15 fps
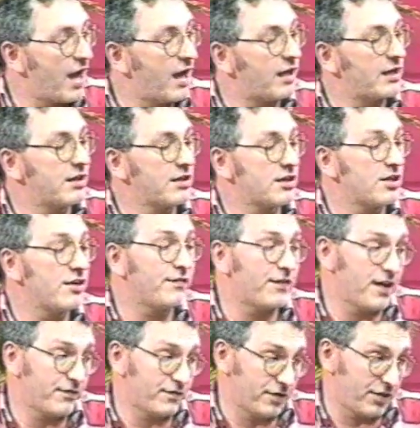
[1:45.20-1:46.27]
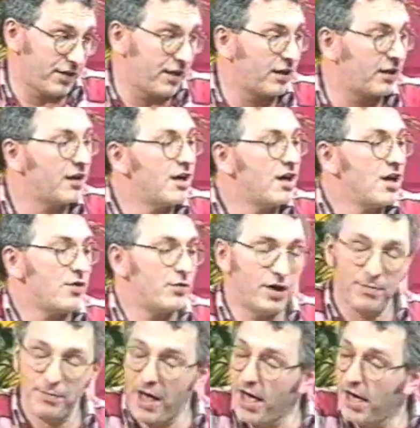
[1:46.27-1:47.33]
Oh, hands of everything
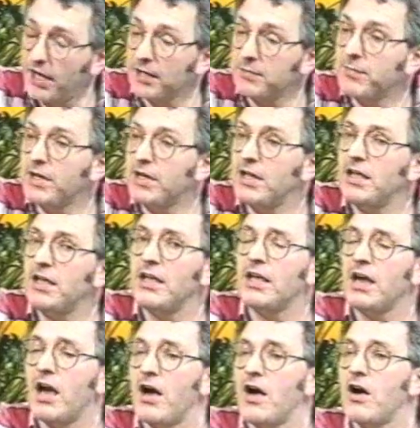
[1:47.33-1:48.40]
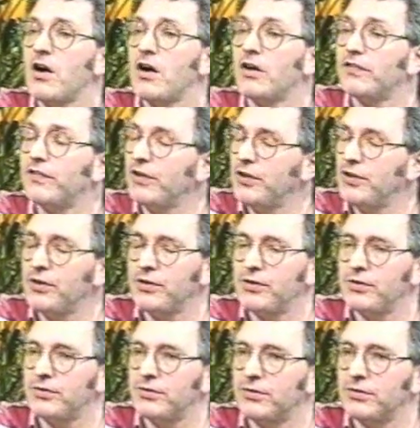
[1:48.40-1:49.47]
remind me of you.
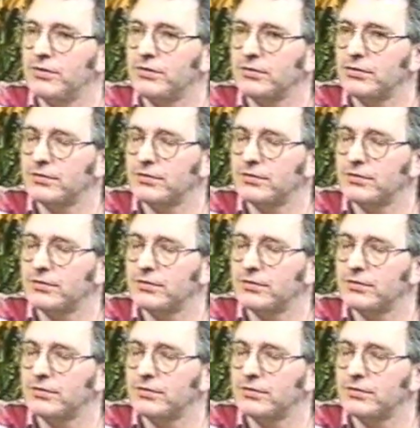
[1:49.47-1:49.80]
Right,